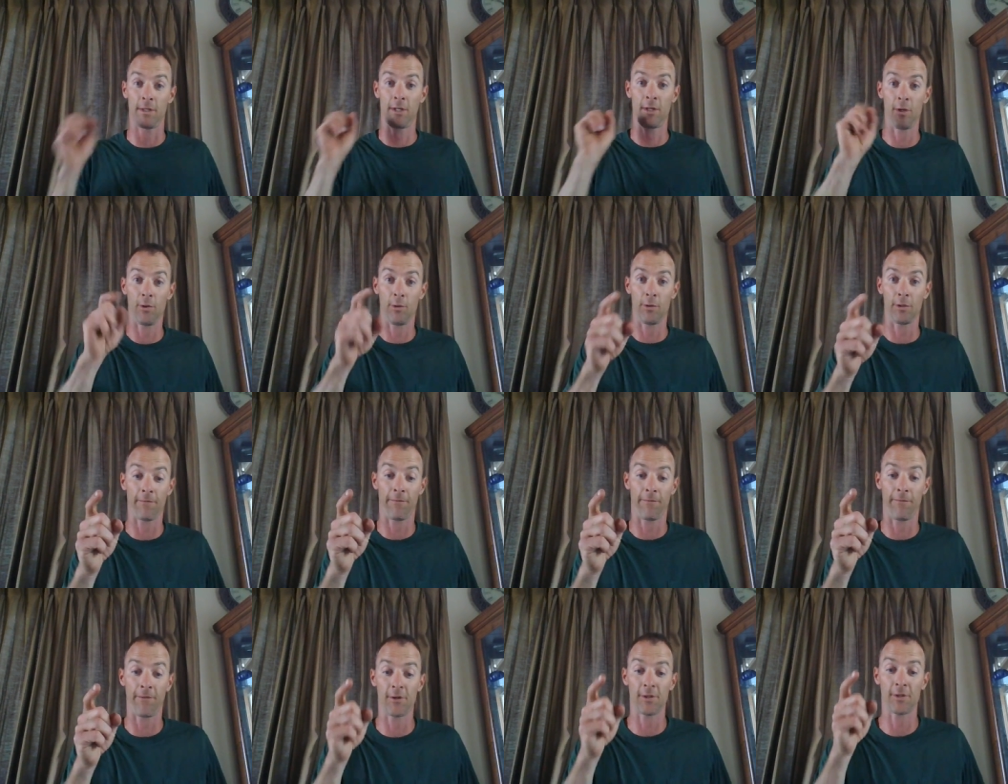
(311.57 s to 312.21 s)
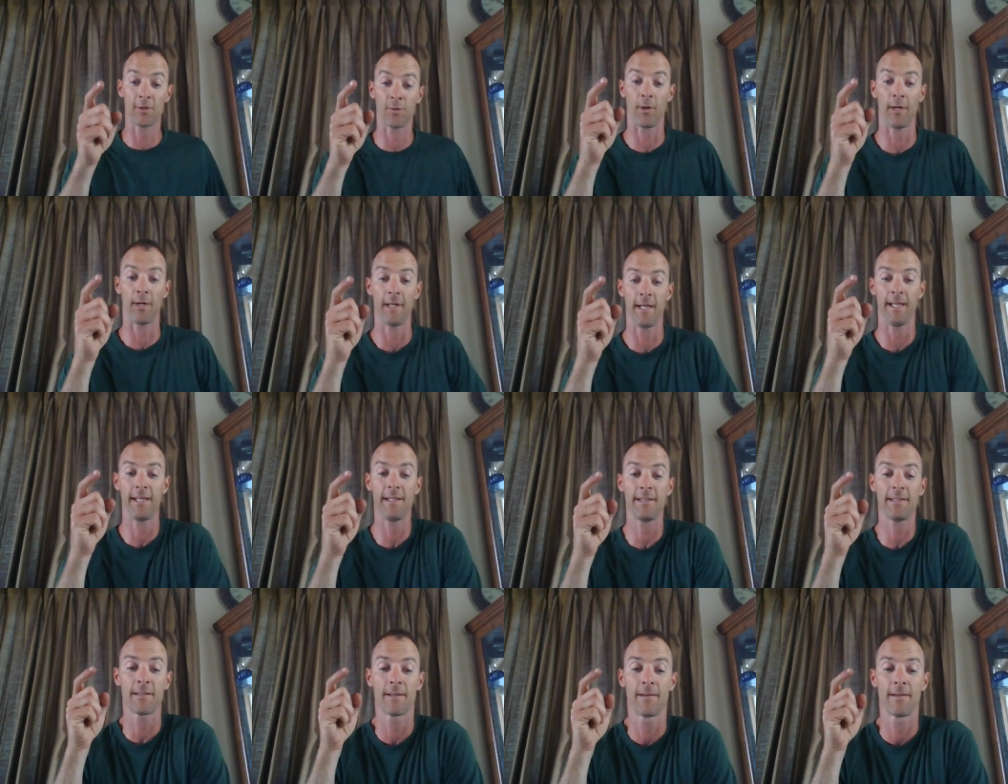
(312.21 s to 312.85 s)
Do you know what the first one
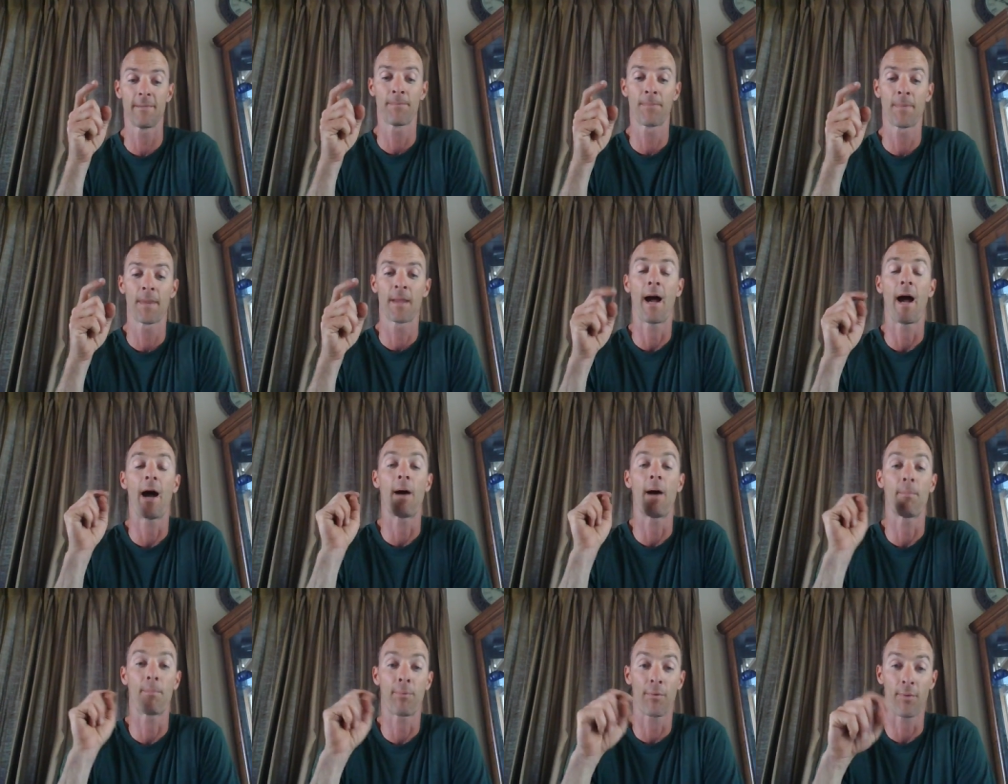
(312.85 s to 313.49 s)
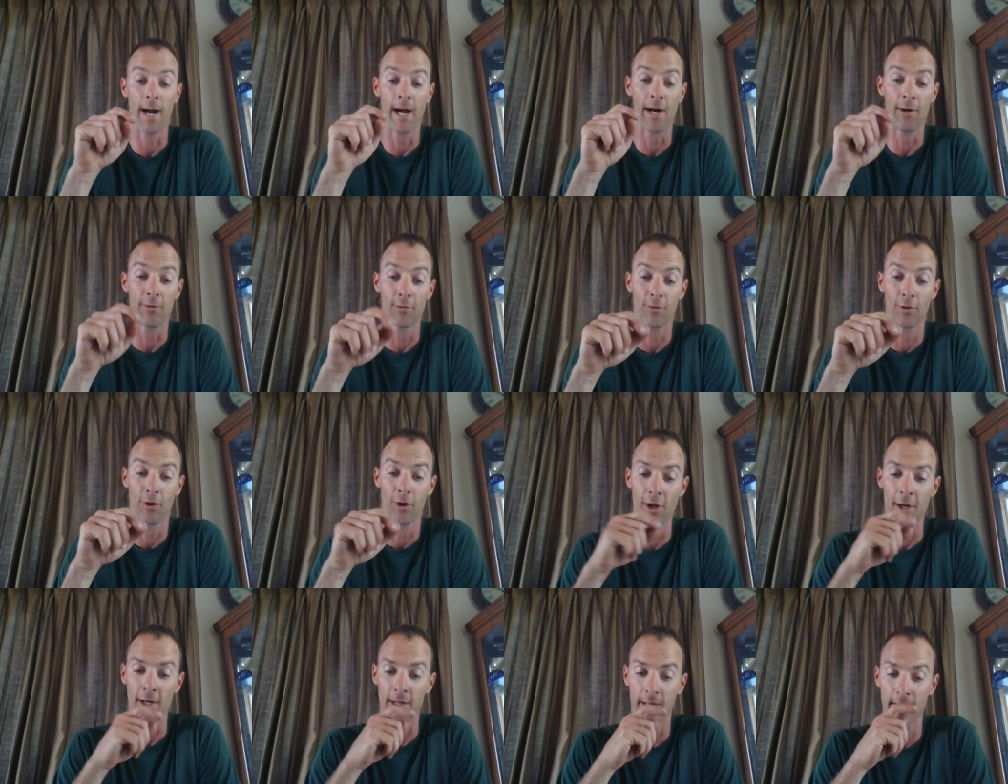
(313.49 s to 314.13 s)
is? A proud
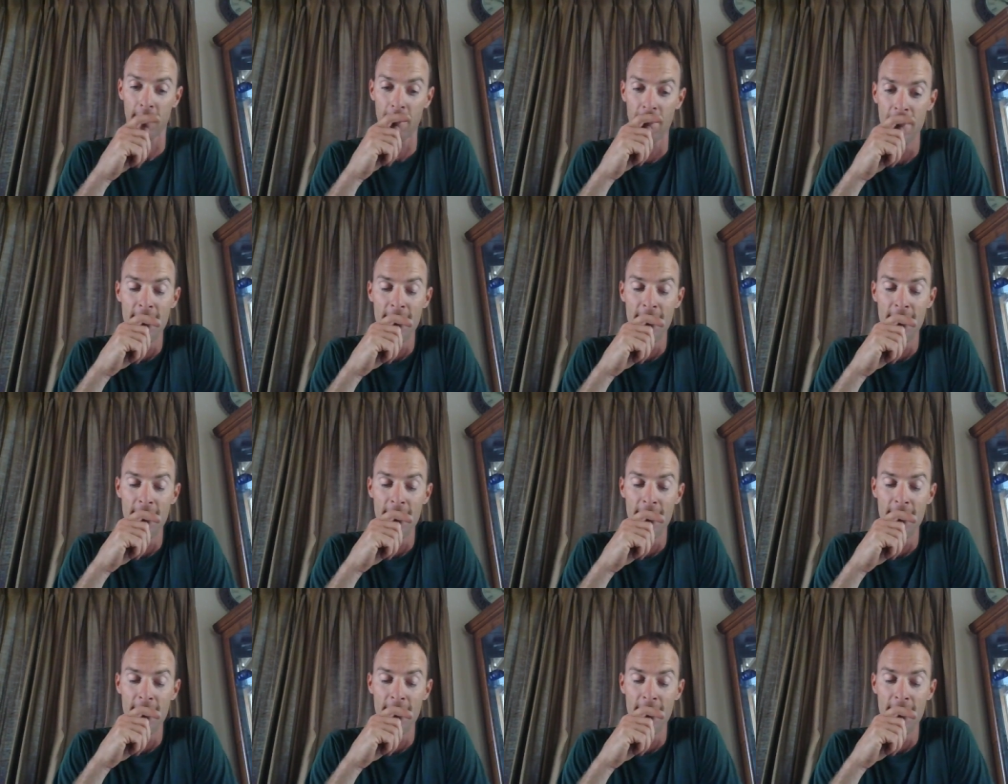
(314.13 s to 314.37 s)
look.